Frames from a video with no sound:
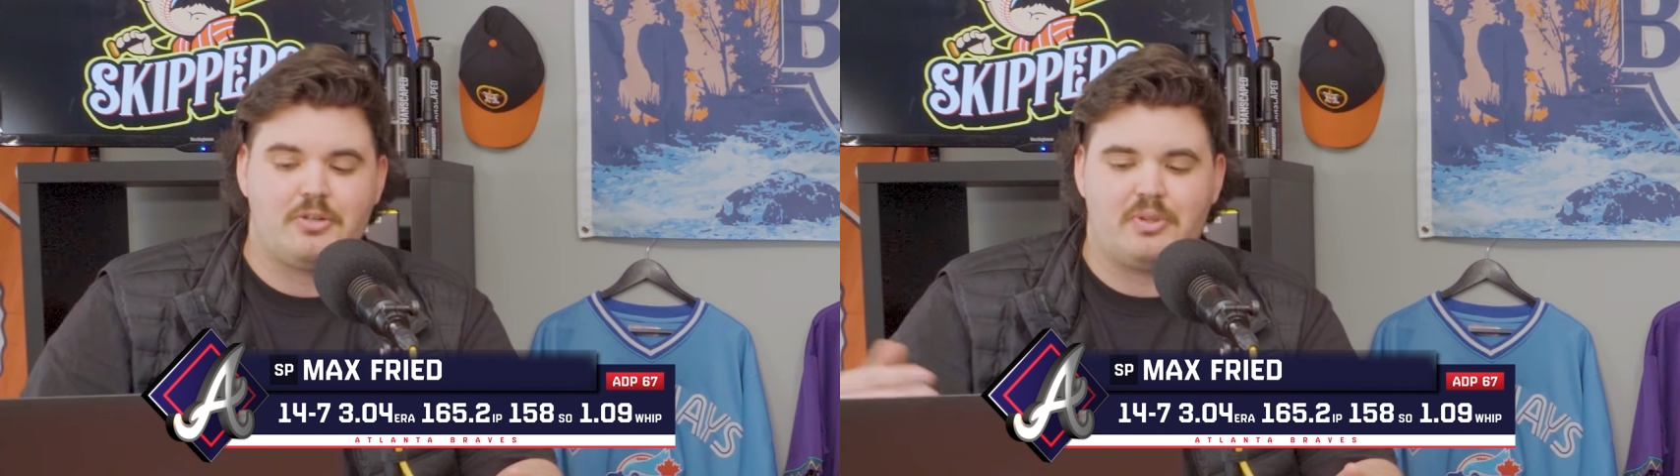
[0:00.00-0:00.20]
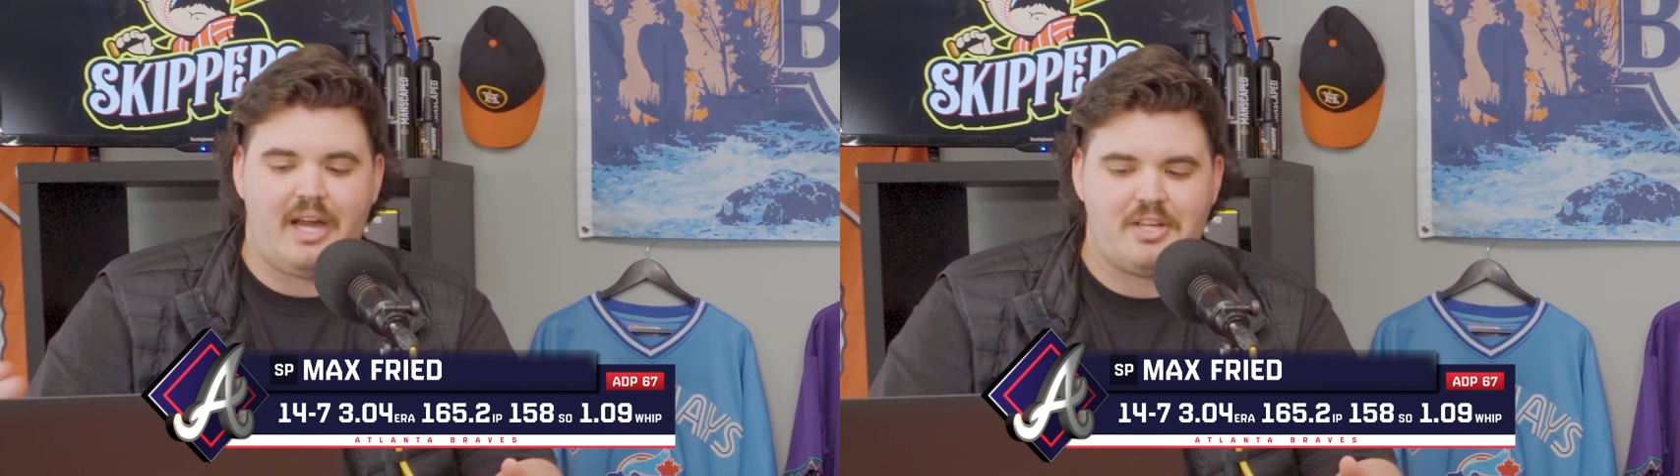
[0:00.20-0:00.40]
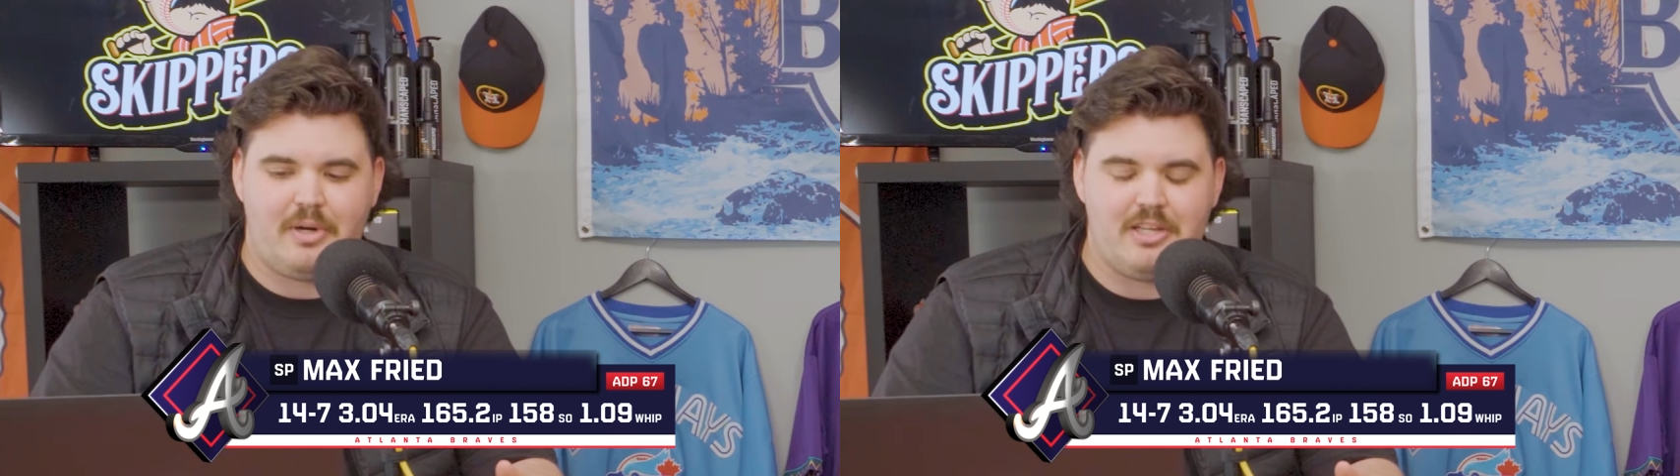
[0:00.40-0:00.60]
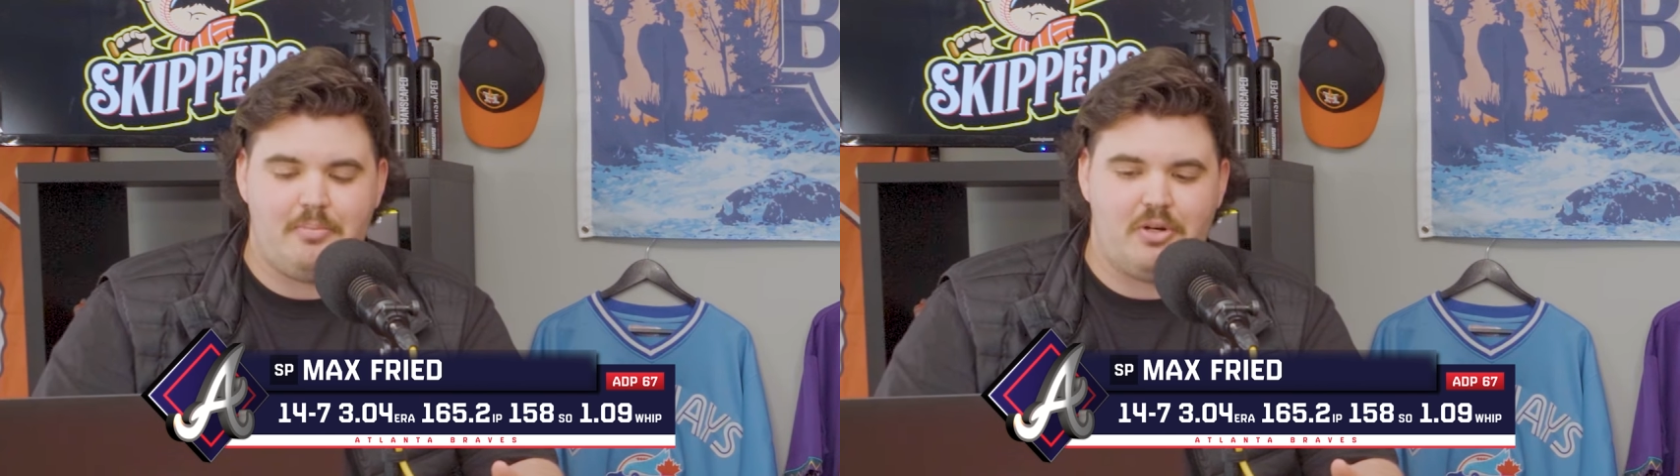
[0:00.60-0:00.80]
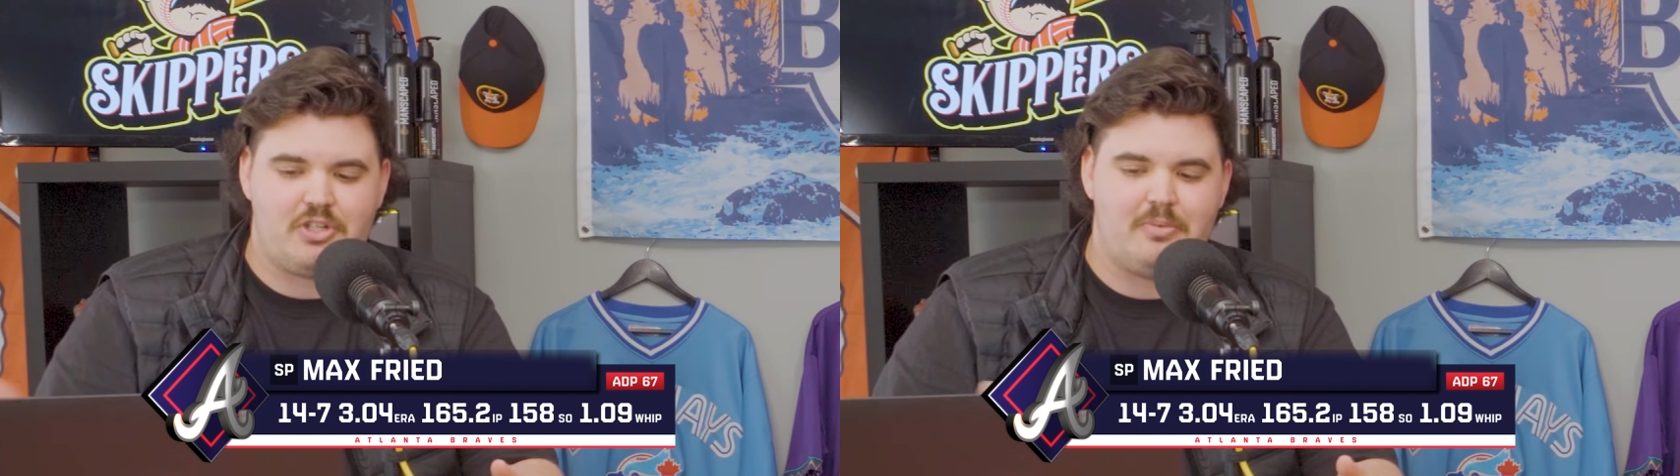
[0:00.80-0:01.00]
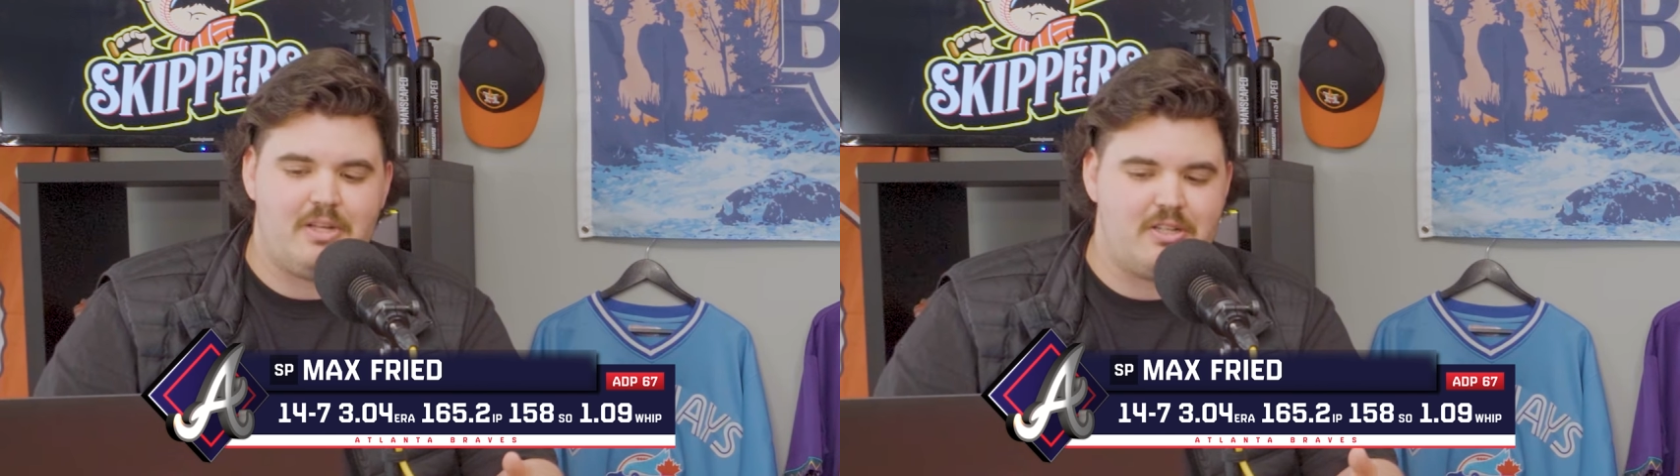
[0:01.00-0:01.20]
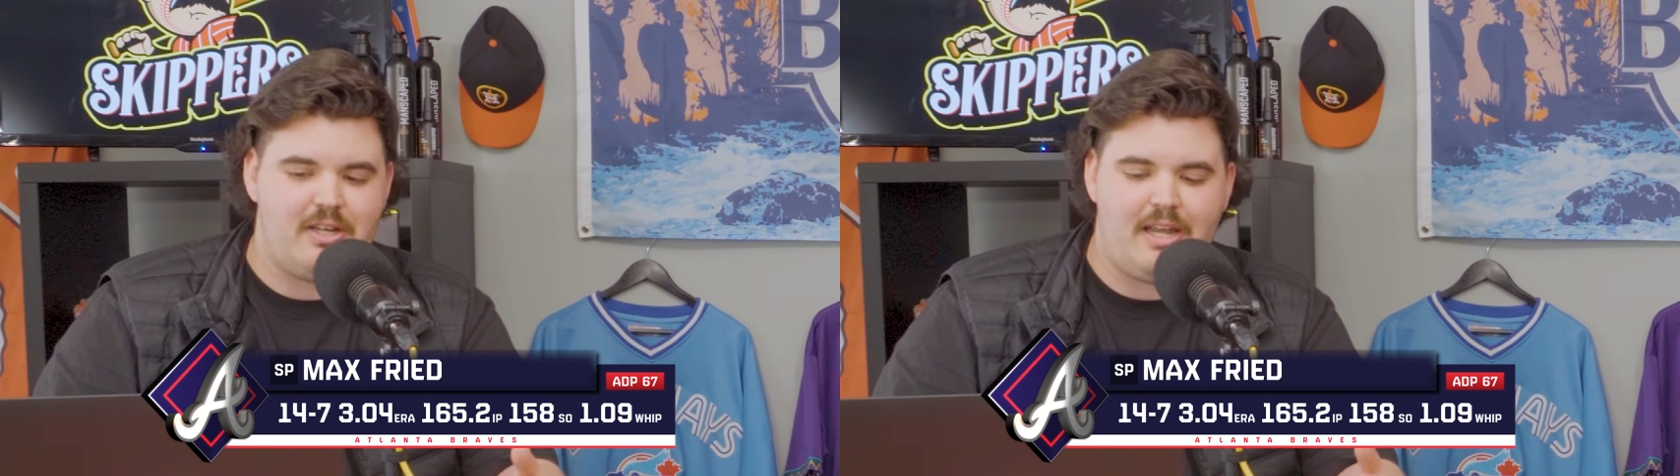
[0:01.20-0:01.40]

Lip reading: So that's why you push him into an